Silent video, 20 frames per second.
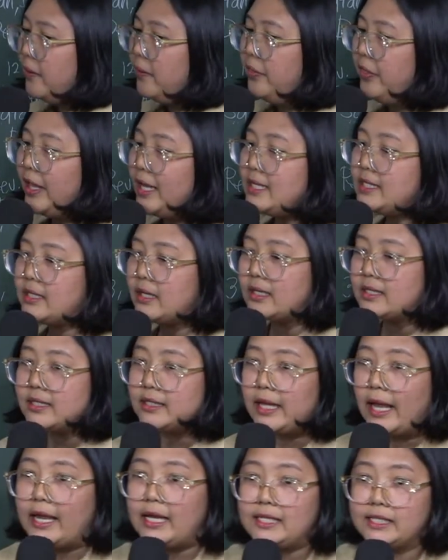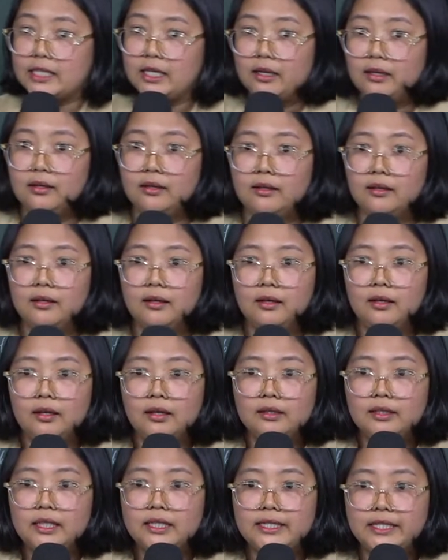This Satan,
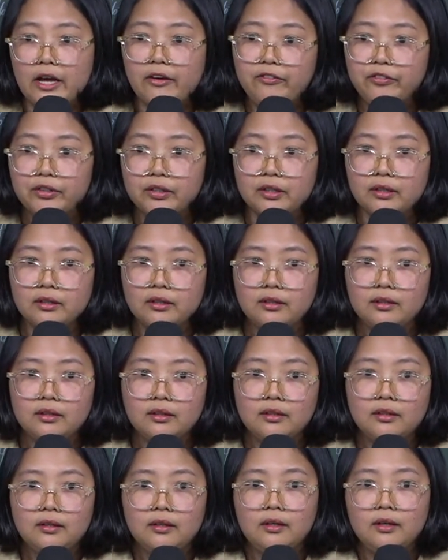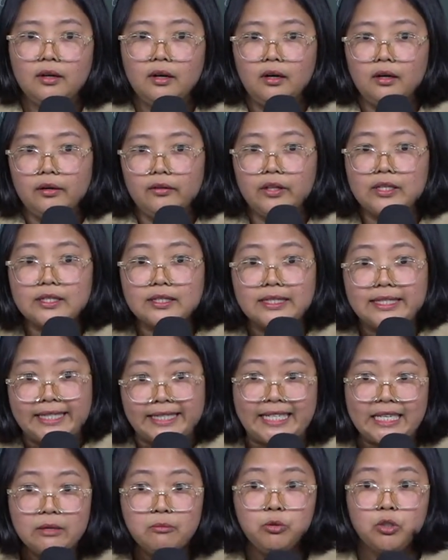the devil, these
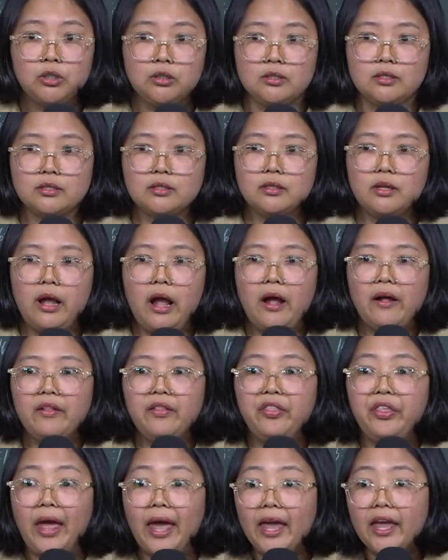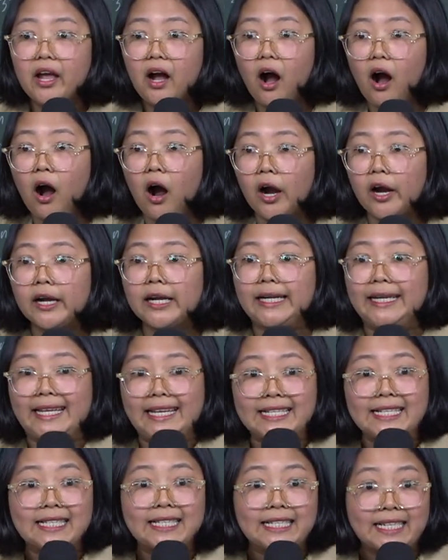demons, they are
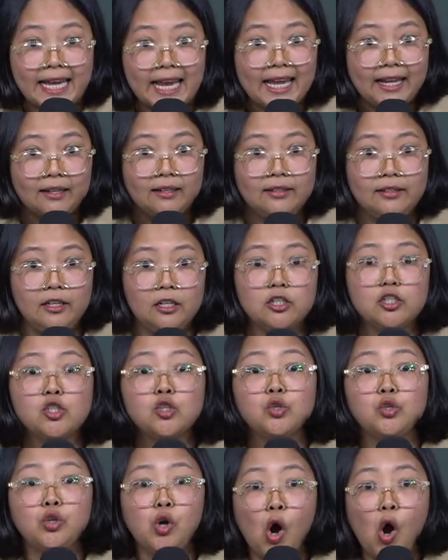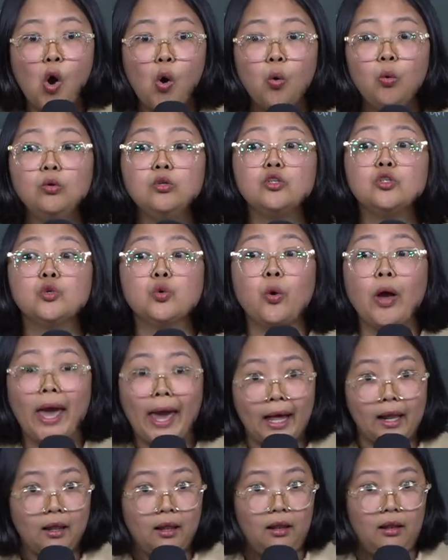destined to go to
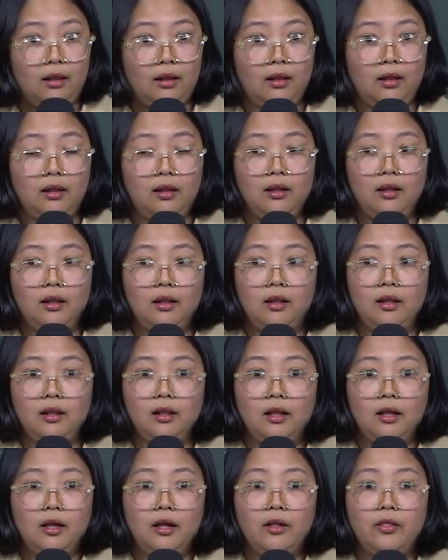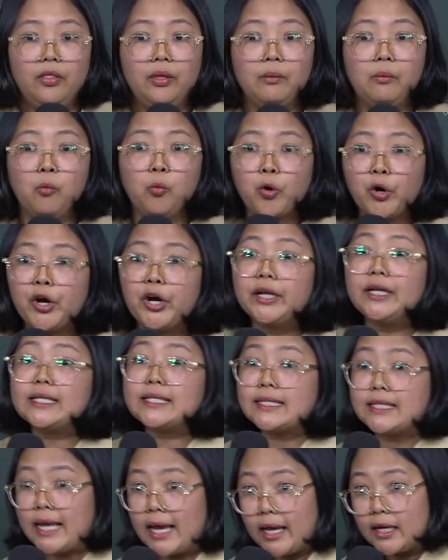hell the word
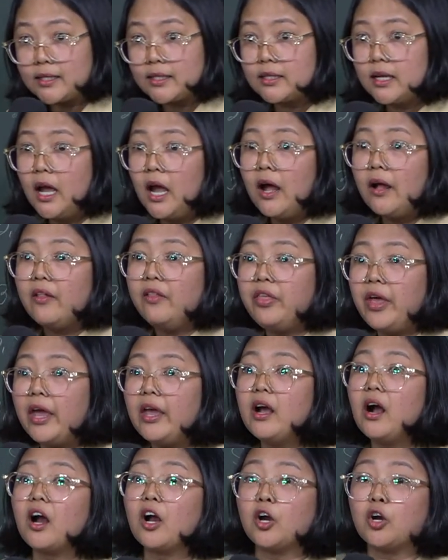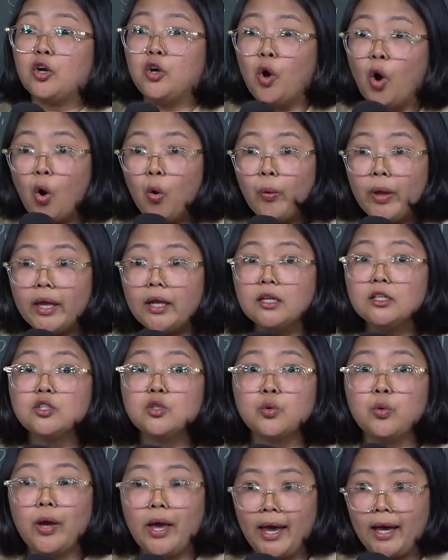says they are going
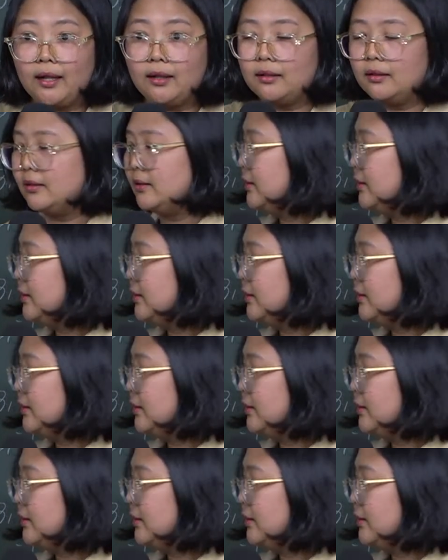to hell